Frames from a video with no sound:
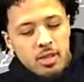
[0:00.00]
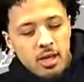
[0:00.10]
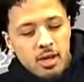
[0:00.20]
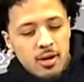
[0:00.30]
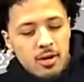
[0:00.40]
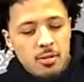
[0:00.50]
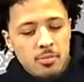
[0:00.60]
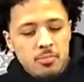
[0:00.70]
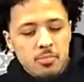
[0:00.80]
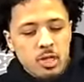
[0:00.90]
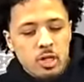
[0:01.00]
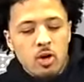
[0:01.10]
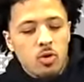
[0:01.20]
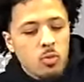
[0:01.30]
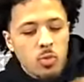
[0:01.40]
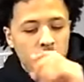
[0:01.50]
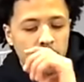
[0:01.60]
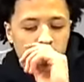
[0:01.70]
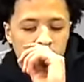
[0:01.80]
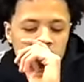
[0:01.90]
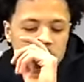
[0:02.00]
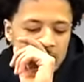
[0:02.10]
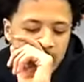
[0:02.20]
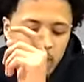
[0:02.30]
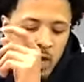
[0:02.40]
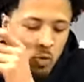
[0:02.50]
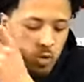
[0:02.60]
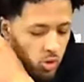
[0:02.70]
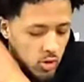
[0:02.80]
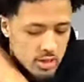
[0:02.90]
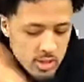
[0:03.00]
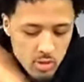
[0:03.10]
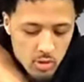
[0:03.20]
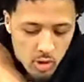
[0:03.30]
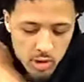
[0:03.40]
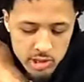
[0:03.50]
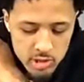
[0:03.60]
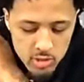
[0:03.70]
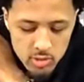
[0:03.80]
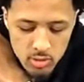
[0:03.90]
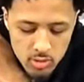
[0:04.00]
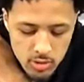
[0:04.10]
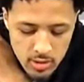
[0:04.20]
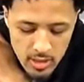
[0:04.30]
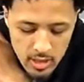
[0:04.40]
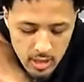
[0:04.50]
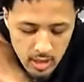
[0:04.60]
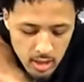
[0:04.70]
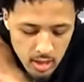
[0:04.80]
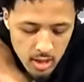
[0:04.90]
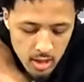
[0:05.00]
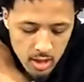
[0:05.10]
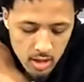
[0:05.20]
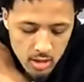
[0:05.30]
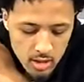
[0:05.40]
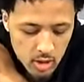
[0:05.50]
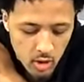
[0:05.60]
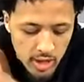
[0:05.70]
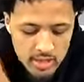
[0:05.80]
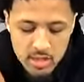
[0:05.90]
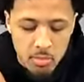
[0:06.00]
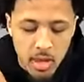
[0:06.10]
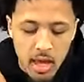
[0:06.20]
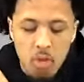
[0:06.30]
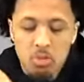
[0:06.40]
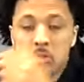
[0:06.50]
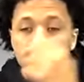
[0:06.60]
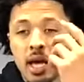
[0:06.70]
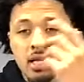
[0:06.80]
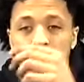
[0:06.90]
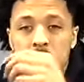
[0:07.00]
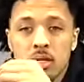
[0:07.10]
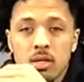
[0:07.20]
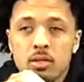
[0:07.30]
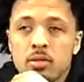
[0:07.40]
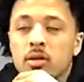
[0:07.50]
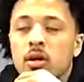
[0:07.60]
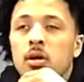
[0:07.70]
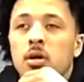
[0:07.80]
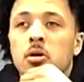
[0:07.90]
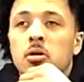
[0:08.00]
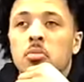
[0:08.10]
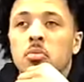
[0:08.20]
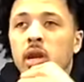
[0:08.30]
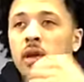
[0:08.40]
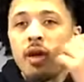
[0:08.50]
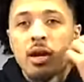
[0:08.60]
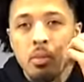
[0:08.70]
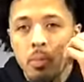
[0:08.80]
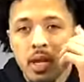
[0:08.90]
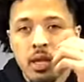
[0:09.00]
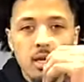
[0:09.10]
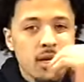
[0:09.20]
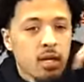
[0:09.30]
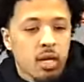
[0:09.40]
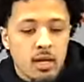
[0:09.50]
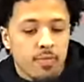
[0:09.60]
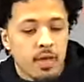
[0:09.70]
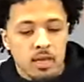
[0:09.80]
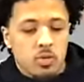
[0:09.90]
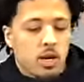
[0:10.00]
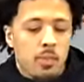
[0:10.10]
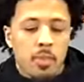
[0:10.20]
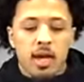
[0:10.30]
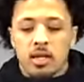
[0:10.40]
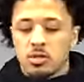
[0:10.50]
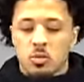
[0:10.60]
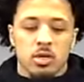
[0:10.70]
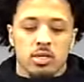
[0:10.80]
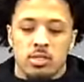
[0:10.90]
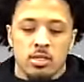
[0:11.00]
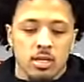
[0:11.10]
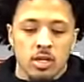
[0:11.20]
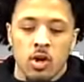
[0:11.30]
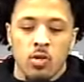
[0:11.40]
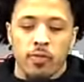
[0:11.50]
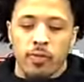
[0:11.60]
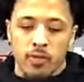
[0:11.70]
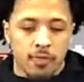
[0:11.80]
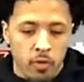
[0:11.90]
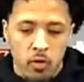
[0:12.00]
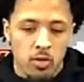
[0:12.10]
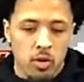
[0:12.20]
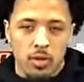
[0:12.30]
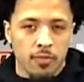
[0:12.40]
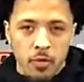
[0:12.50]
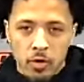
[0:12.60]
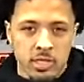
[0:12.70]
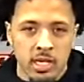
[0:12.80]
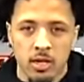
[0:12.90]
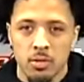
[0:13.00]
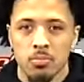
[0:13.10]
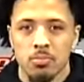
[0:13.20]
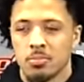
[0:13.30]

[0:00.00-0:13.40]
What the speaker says: You know, whenever I was being recruited to OSU, you know, that's something that I was imagining. Whenever I committed, that's what I imagined was, you know, full gym,